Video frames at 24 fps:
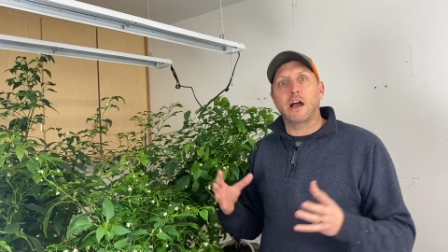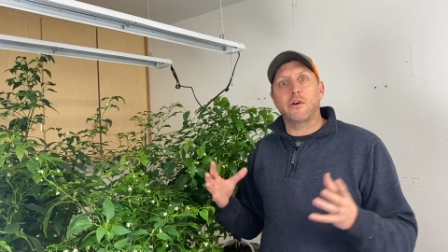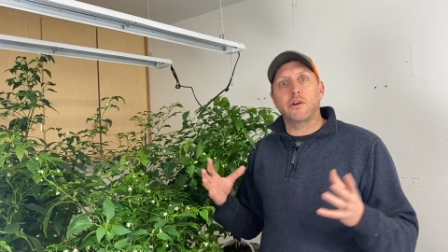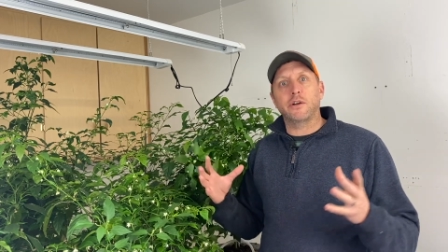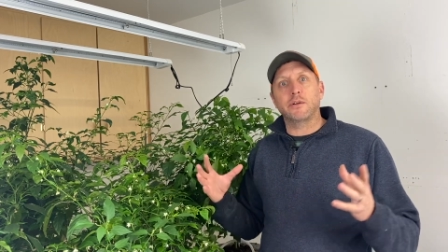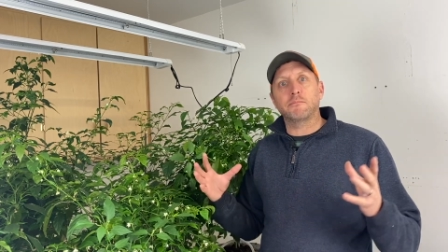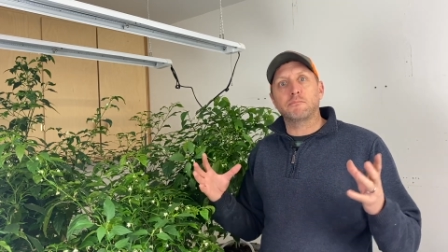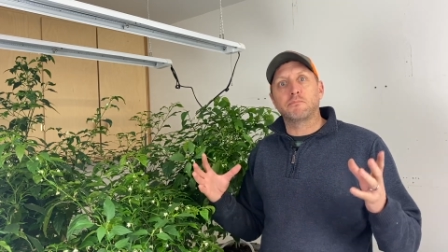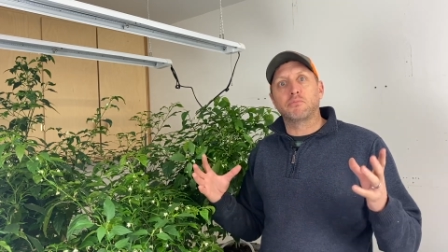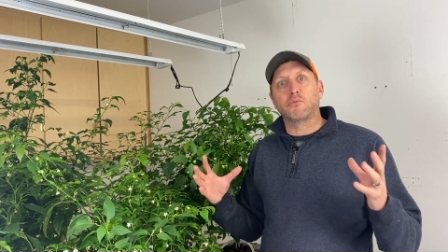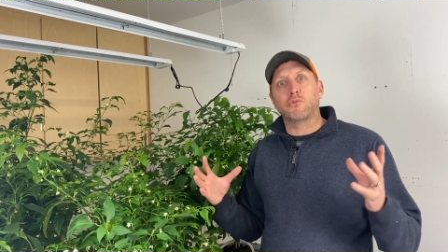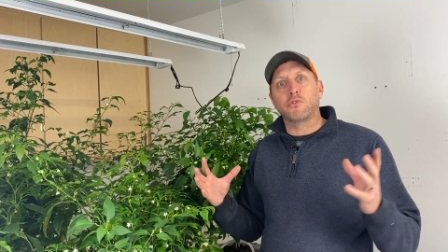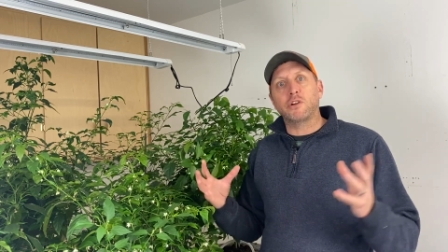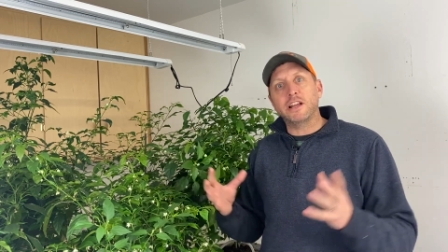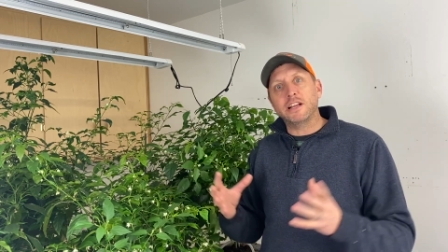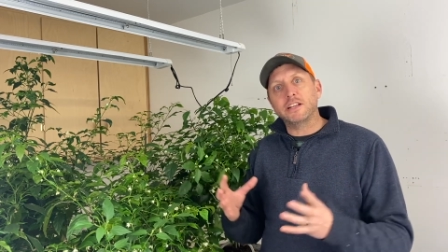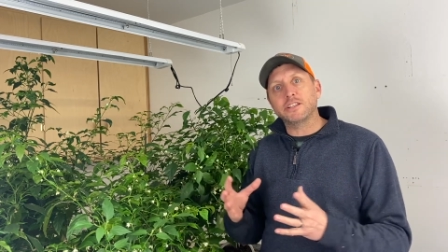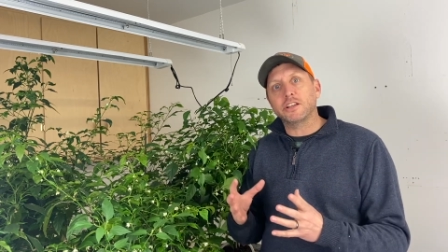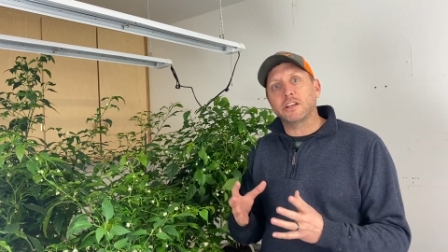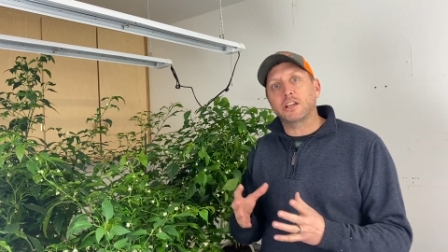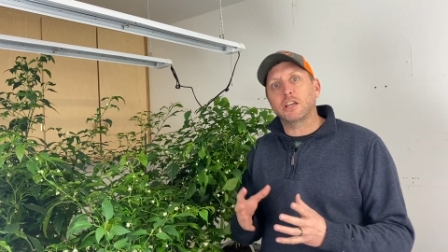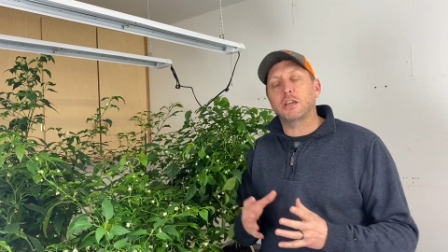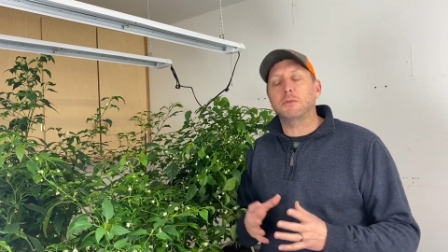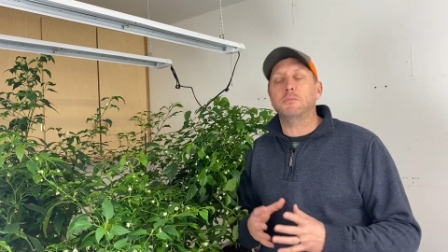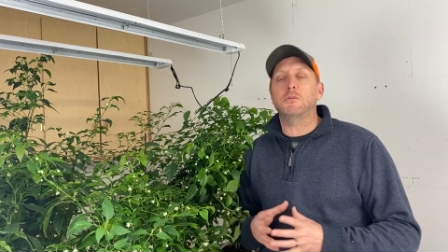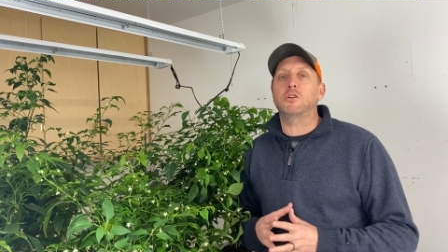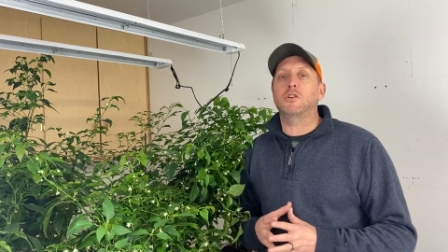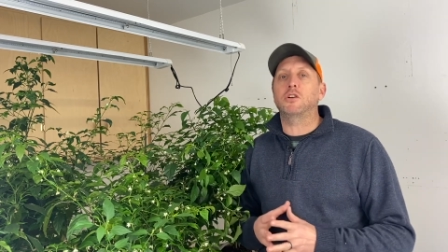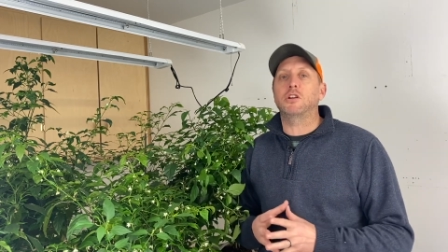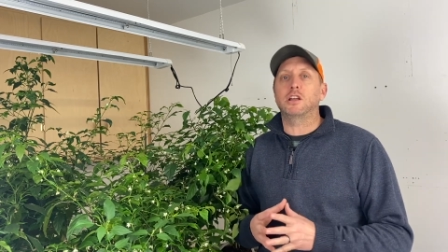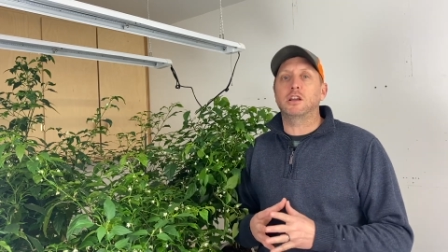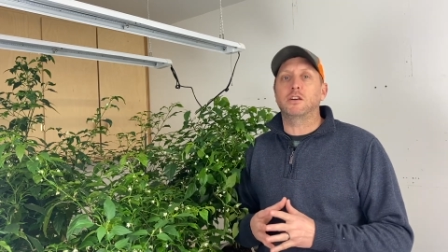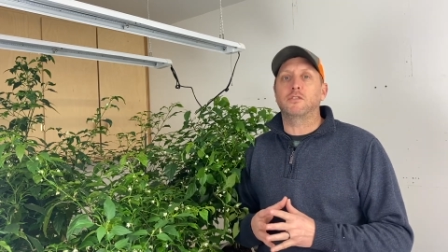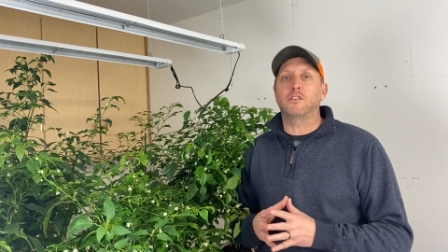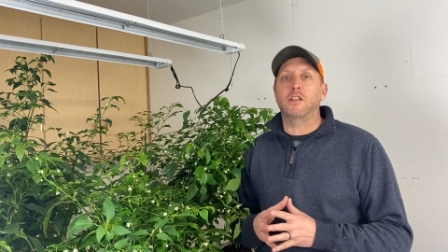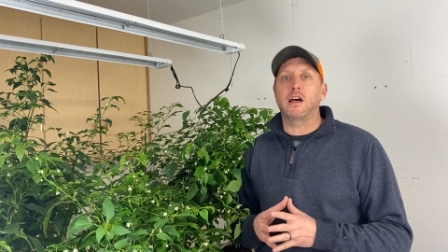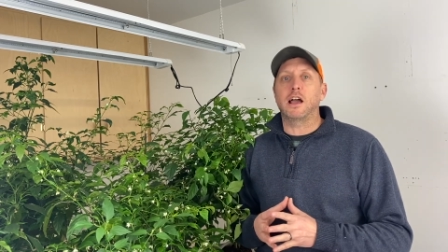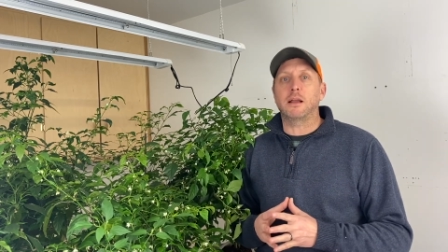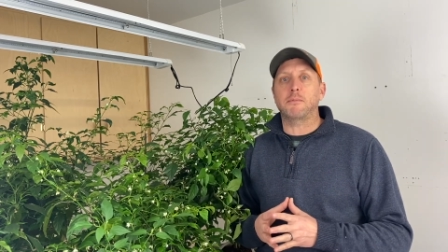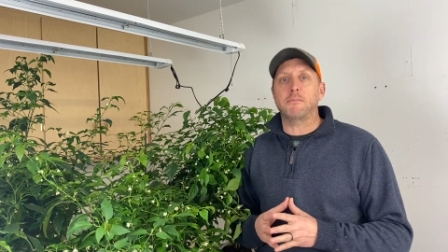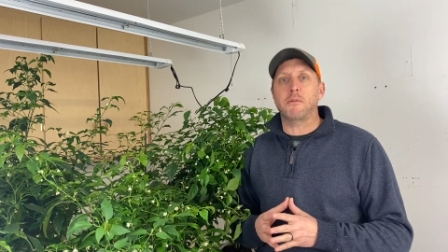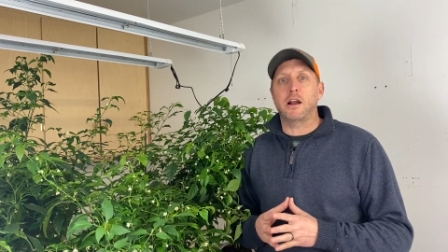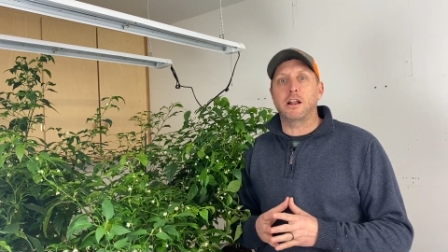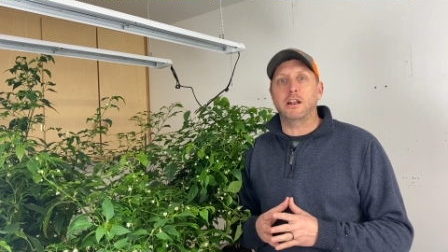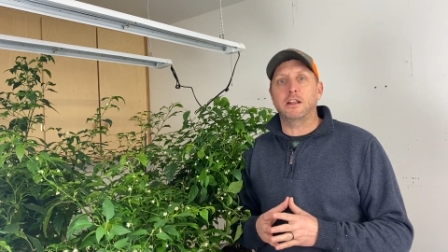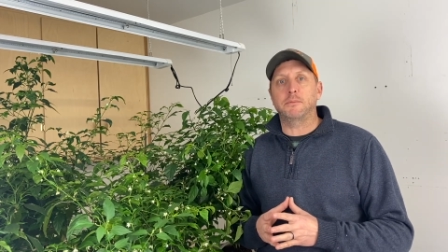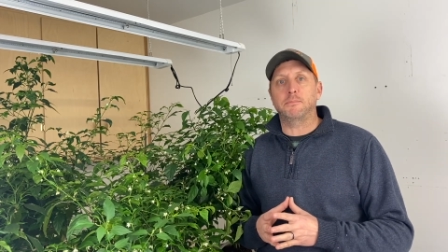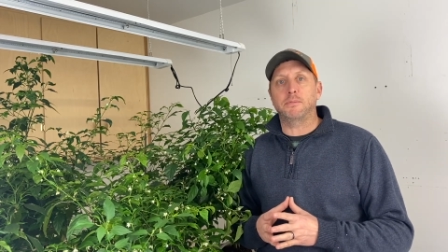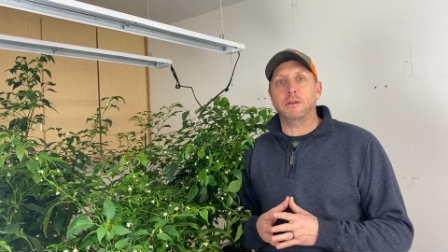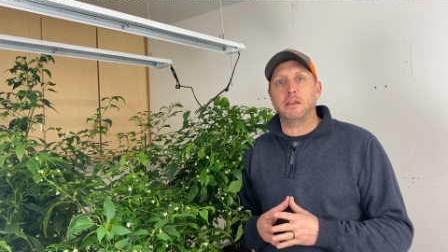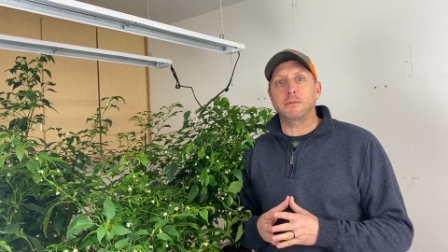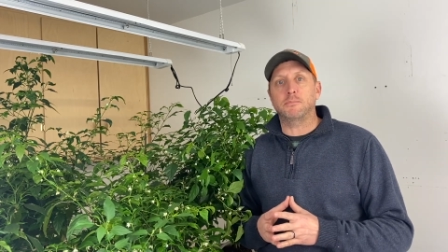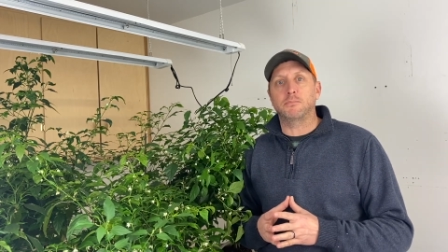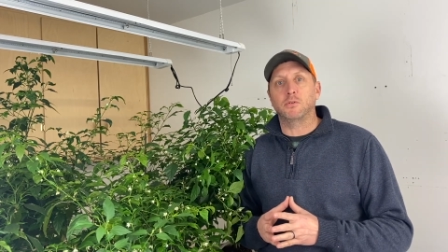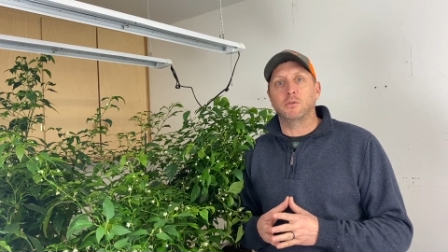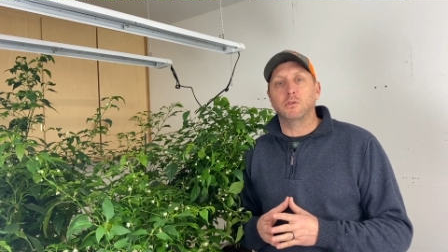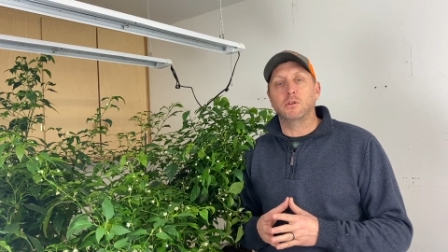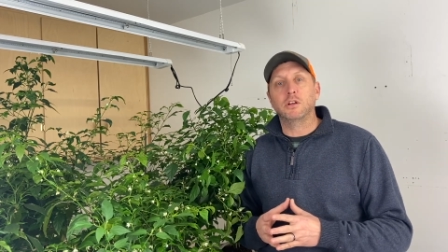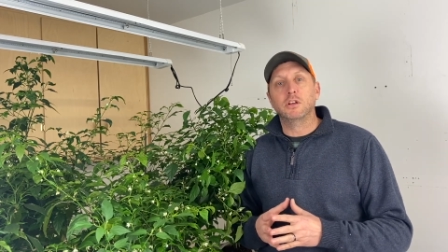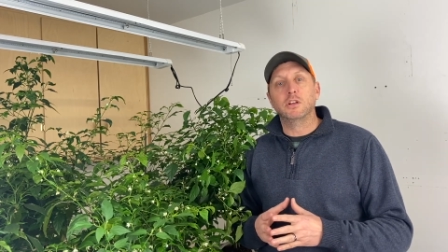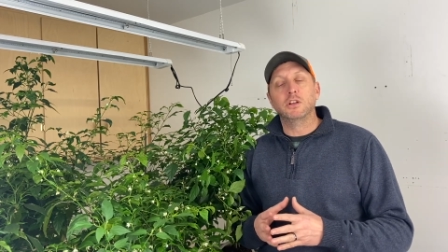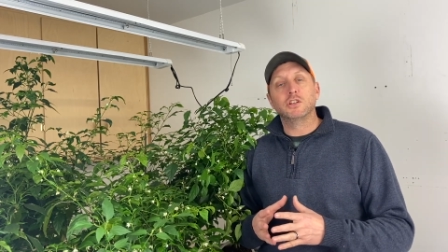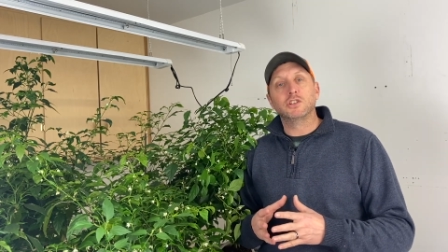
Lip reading: it brings a community of like-minded people